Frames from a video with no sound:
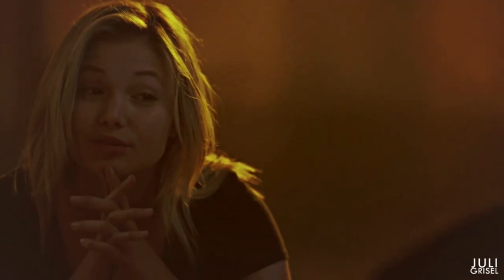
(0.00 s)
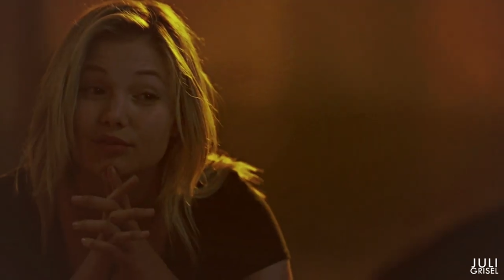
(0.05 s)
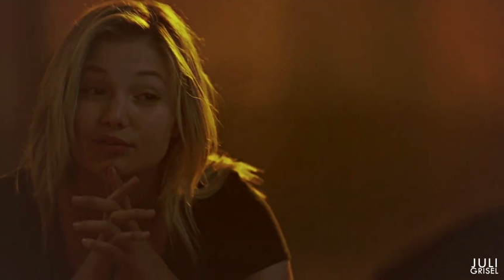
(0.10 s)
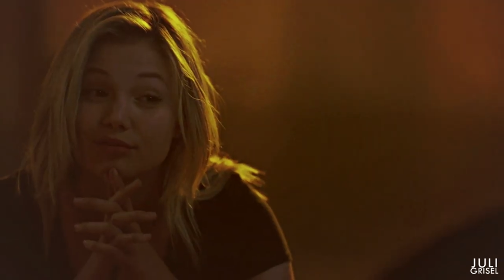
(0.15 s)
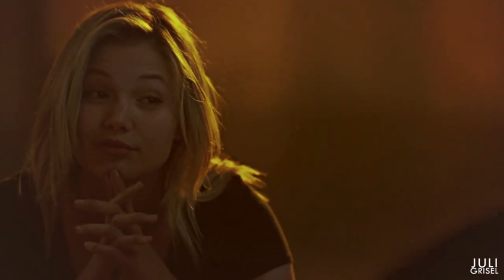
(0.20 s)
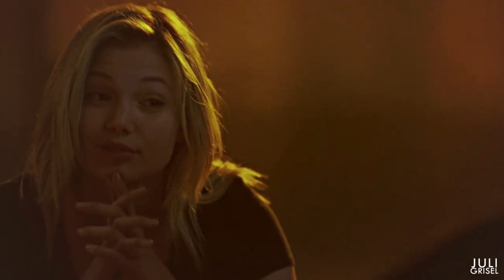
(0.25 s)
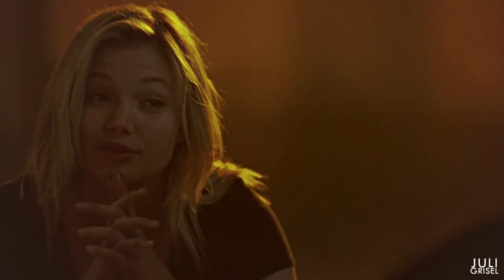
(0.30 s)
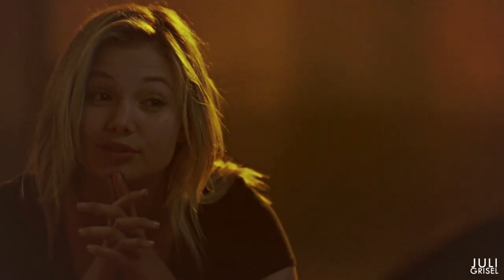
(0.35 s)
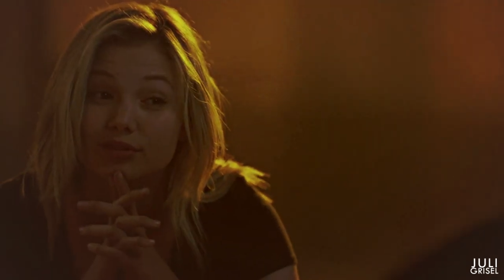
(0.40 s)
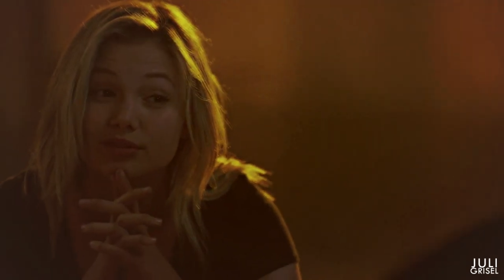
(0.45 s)

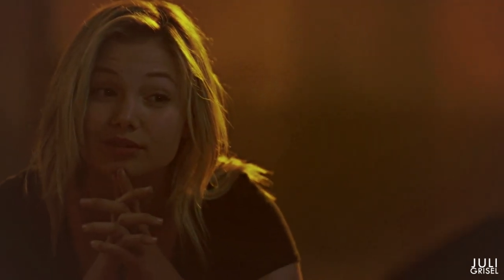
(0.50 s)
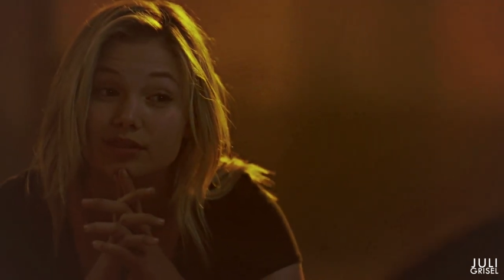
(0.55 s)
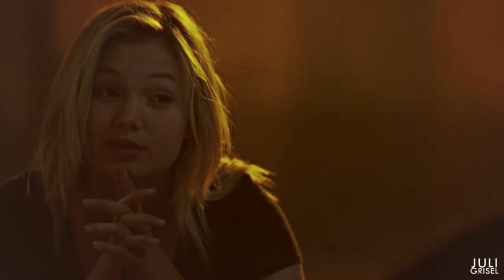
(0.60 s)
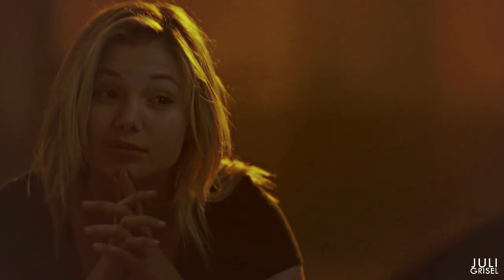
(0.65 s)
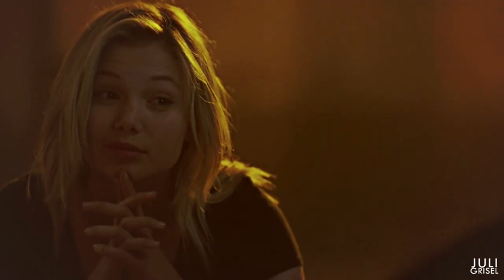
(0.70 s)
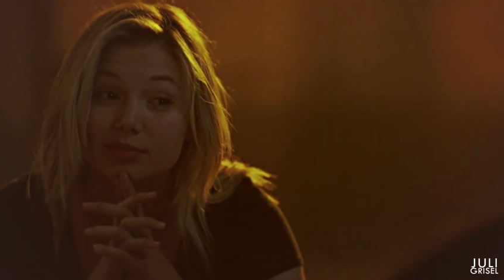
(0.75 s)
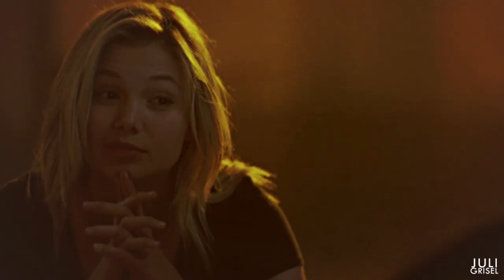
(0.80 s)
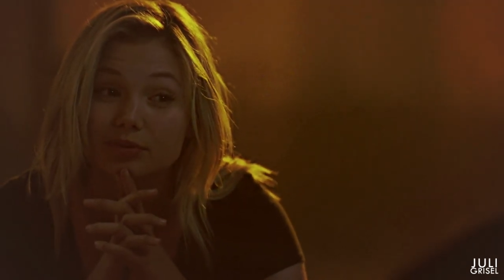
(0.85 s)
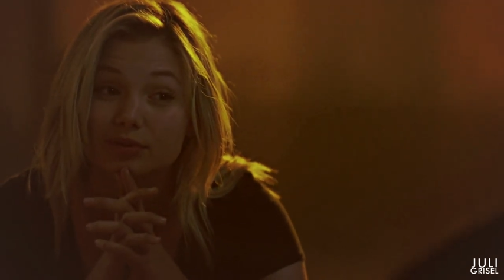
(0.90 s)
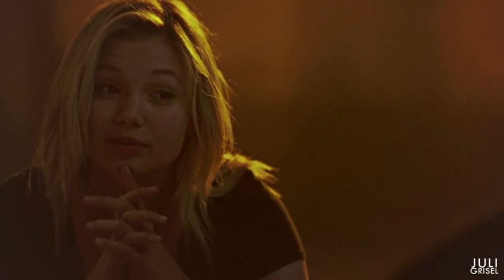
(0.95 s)
universe
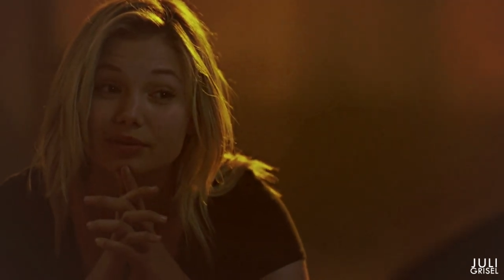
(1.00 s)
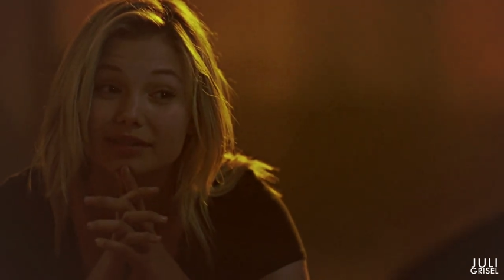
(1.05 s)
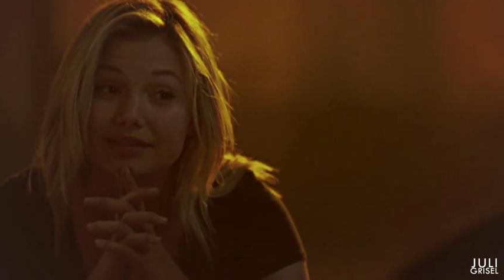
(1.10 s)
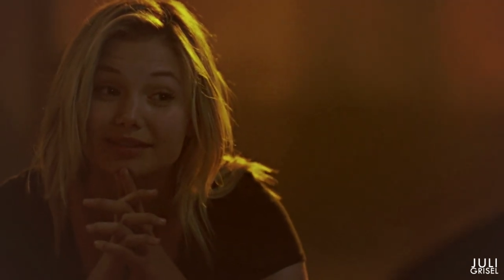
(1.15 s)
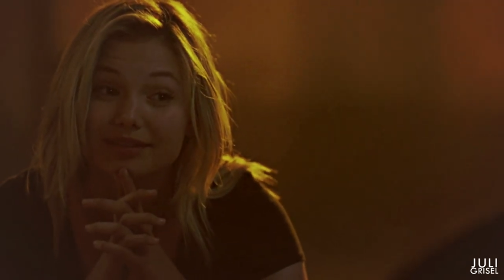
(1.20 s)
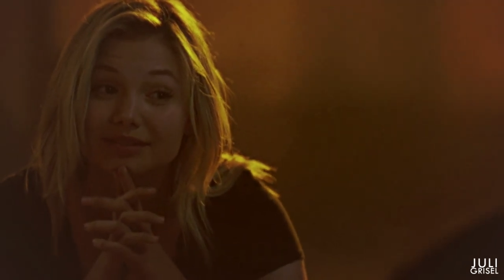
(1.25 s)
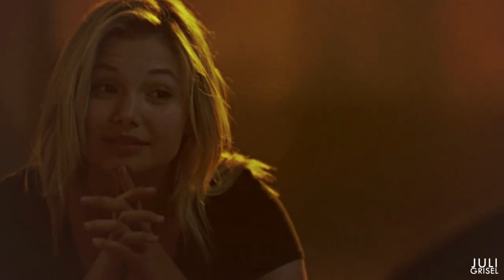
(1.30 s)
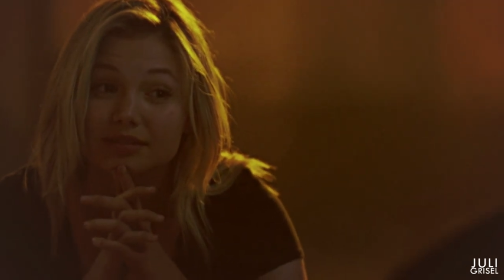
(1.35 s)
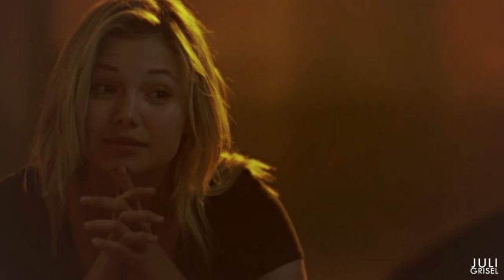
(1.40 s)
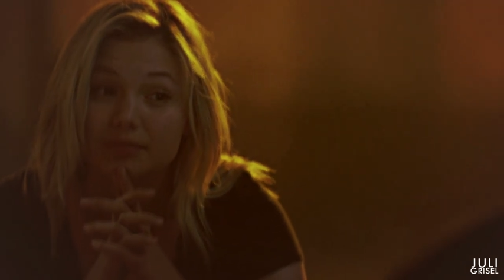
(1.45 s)
keeps
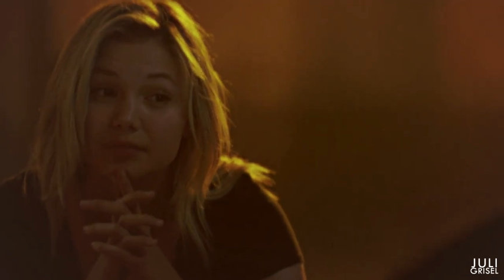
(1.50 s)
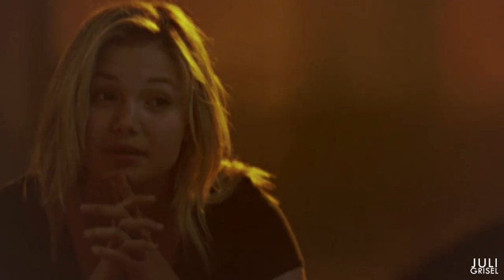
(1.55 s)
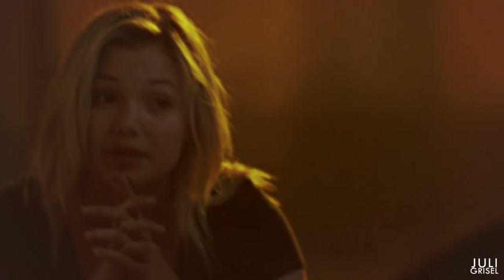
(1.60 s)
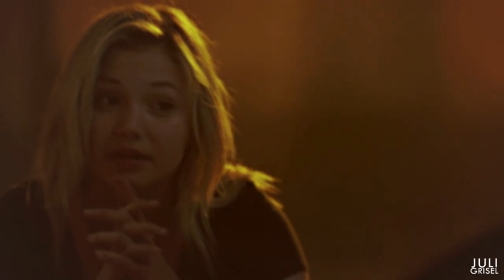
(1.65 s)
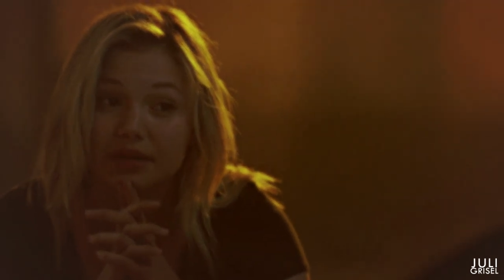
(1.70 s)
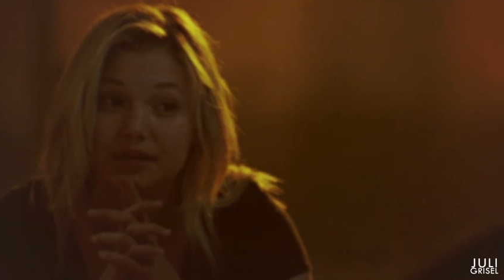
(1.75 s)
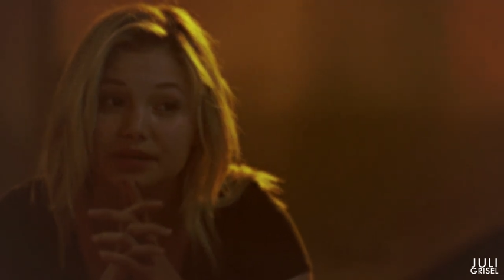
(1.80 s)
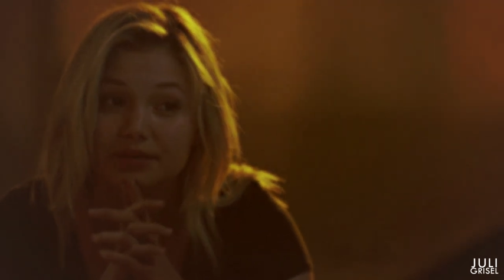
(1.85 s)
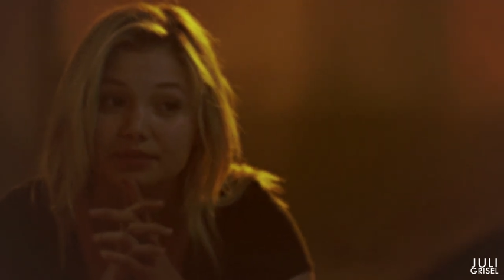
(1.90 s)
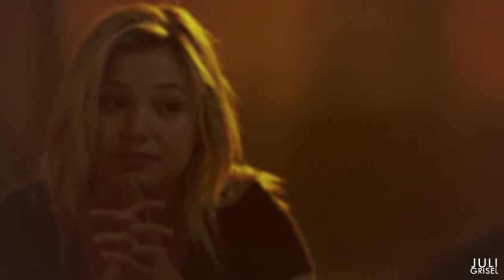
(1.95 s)
pulling us
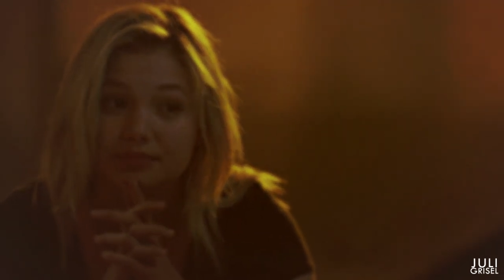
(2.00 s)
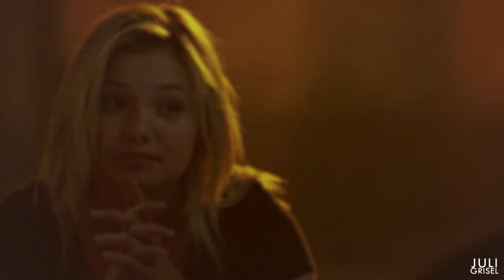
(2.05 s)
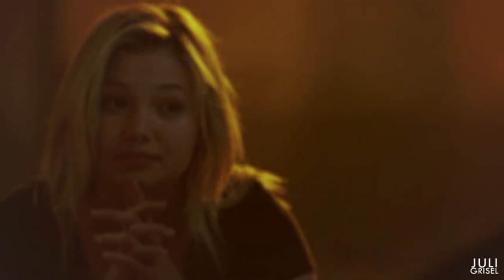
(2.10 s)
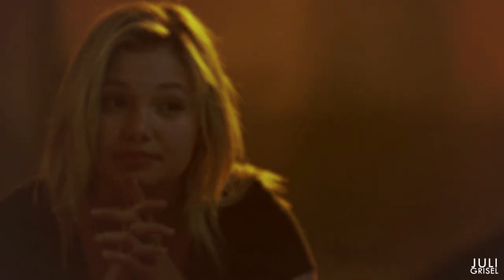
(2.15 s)
apart.